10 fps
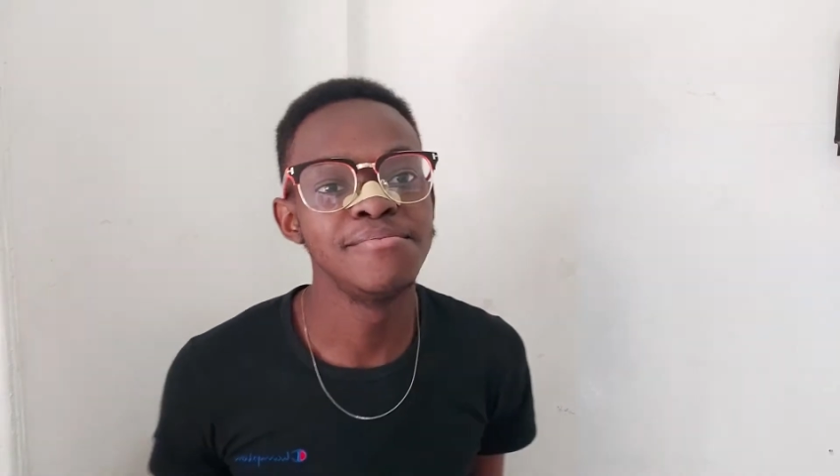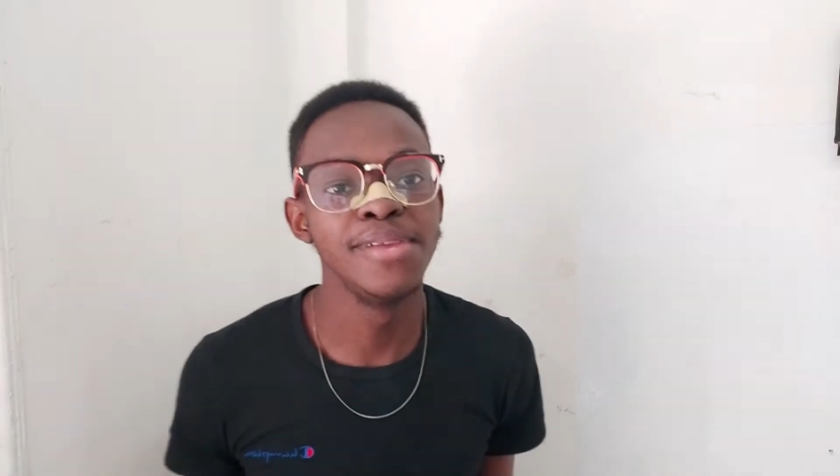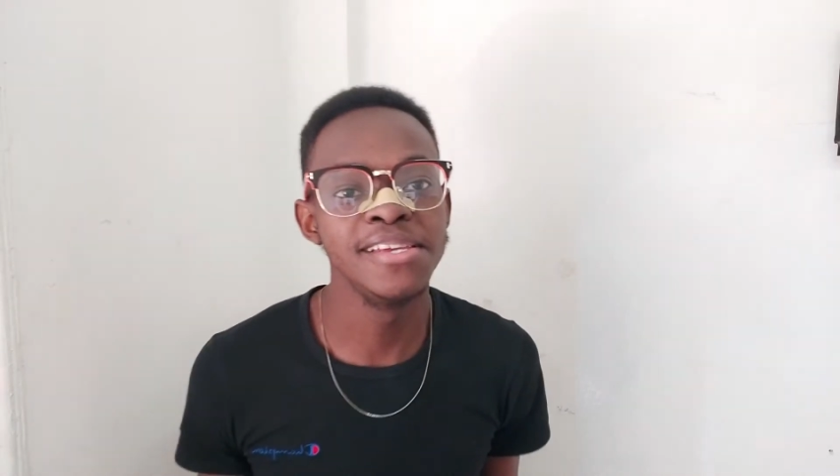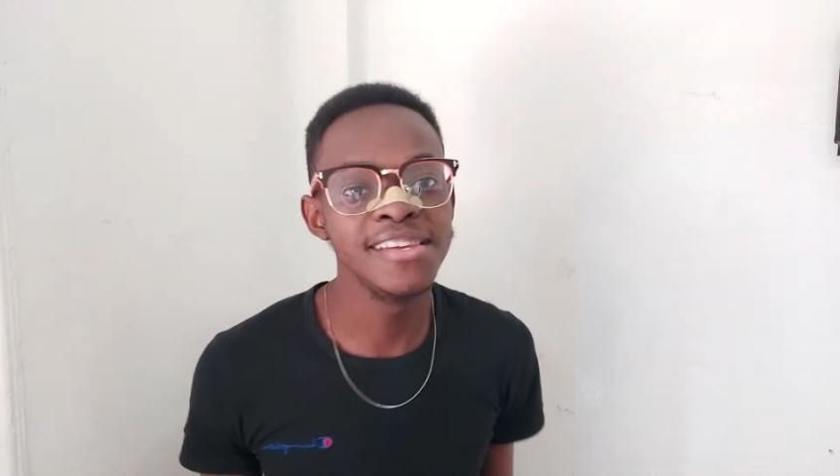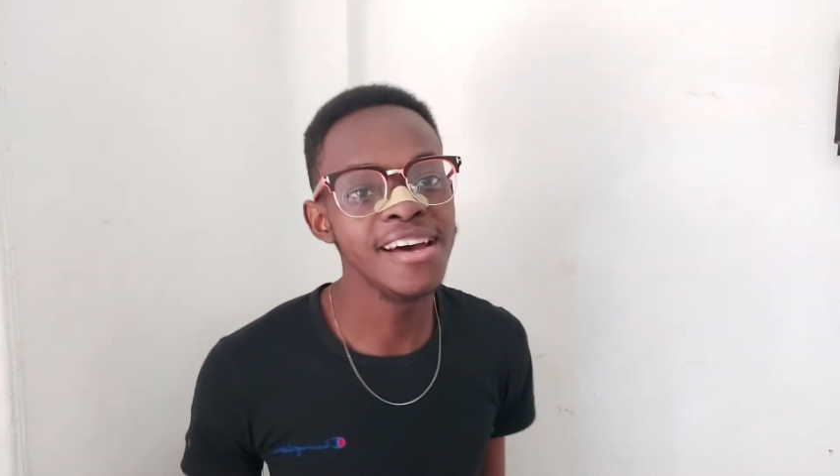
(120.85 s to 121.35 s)

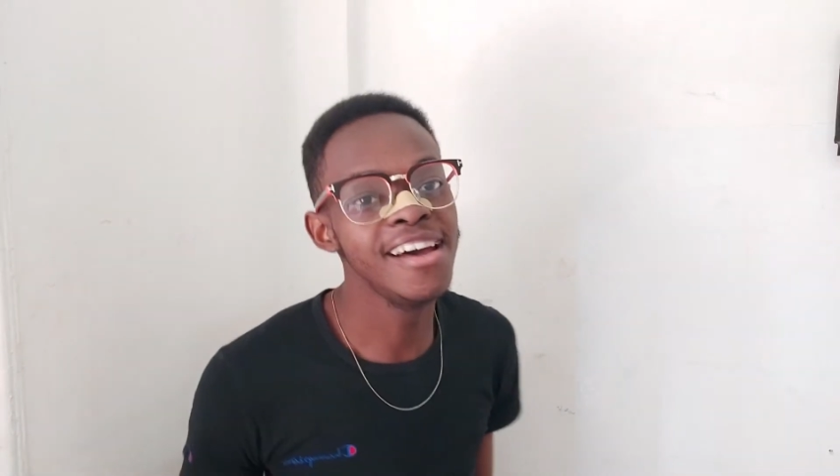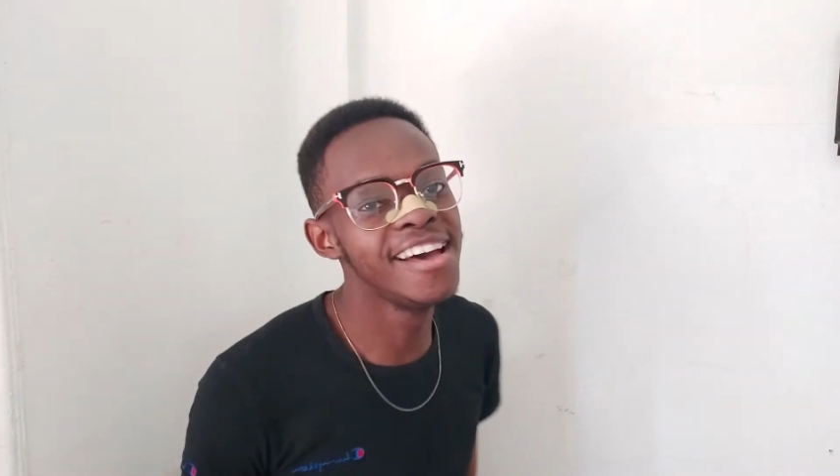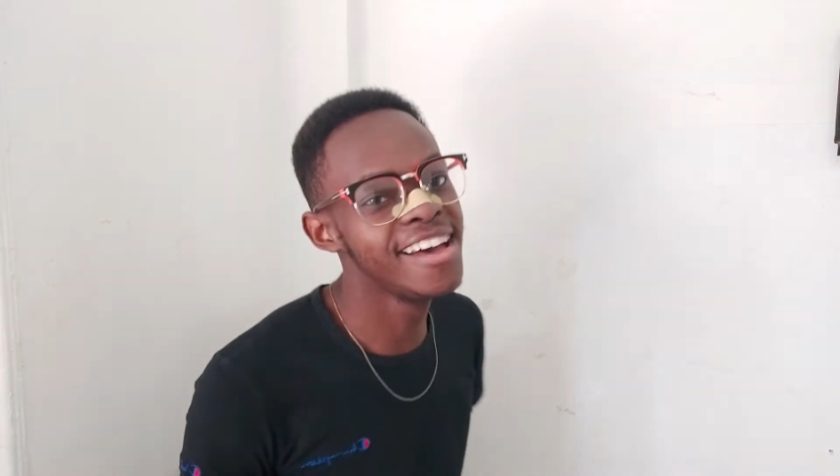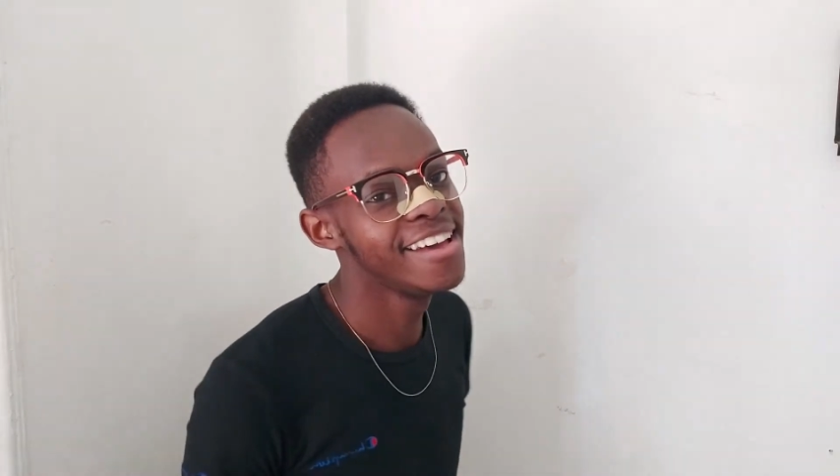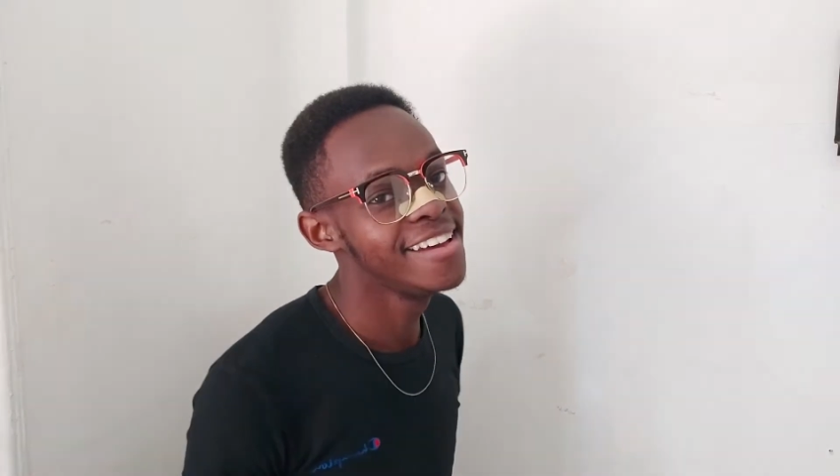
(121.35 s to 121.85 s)
blender,
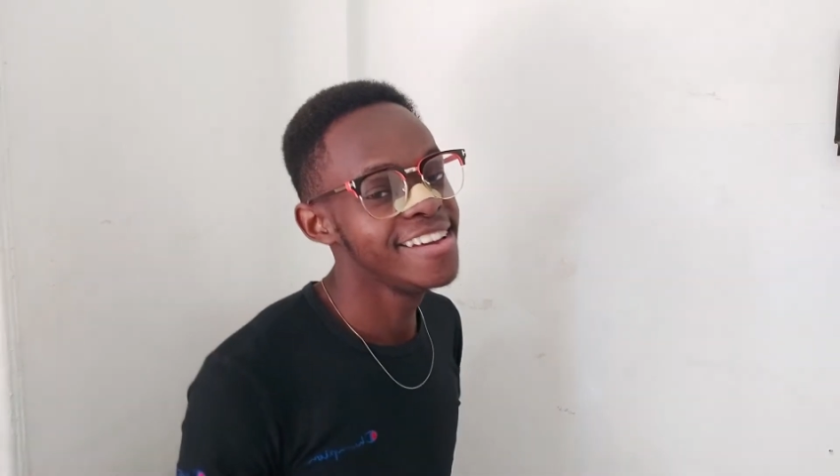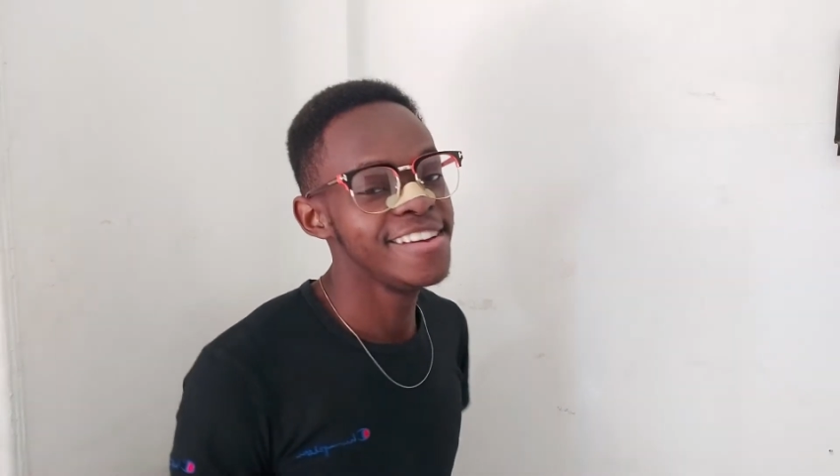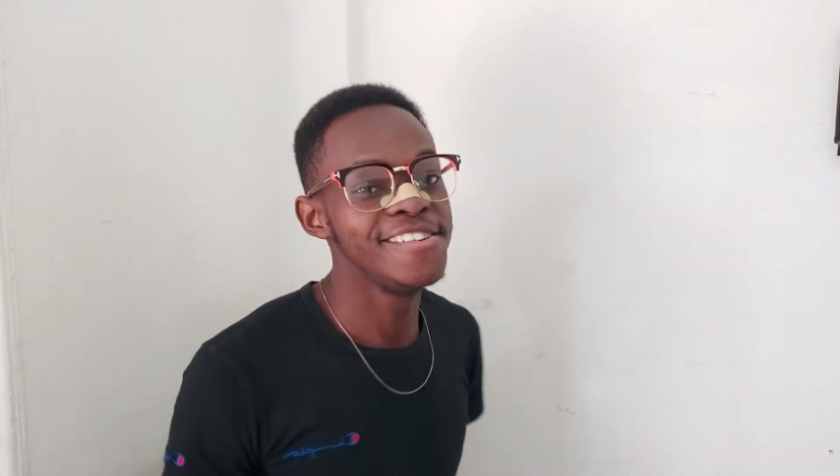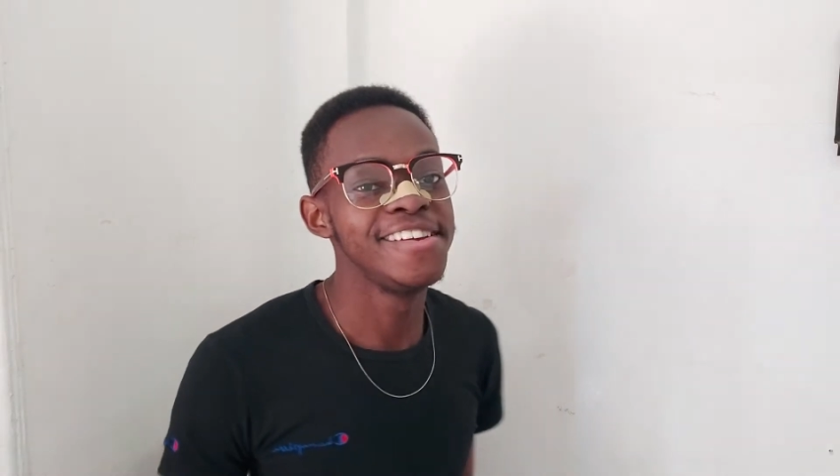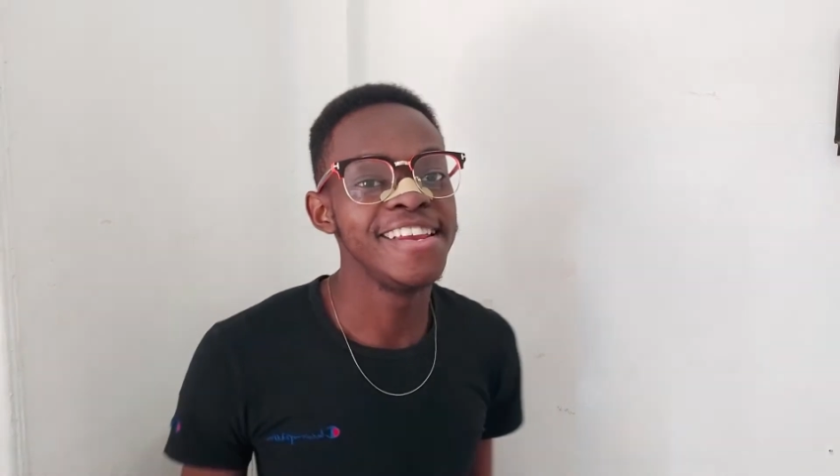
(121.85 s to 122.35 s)

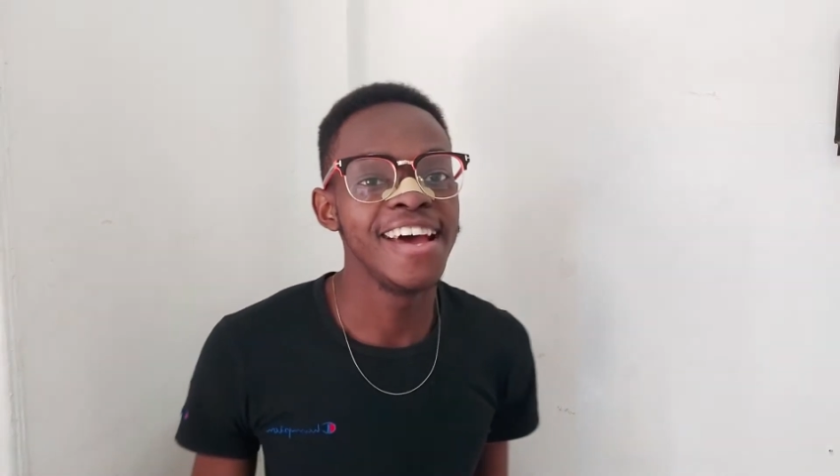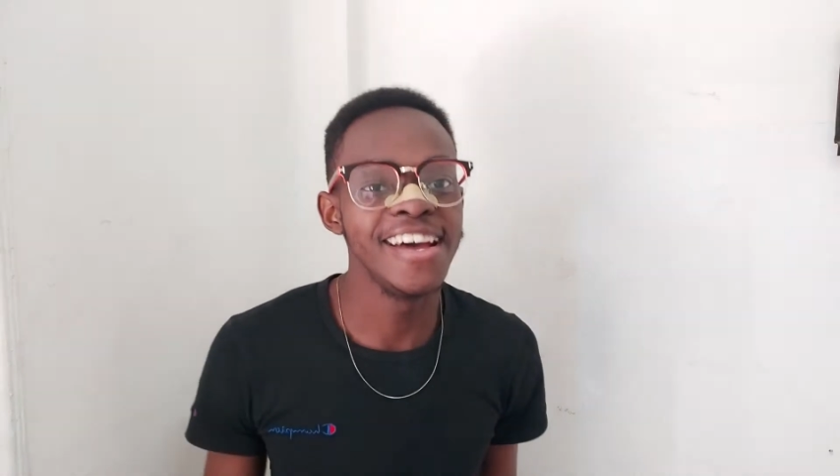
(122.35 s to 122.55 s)
you get a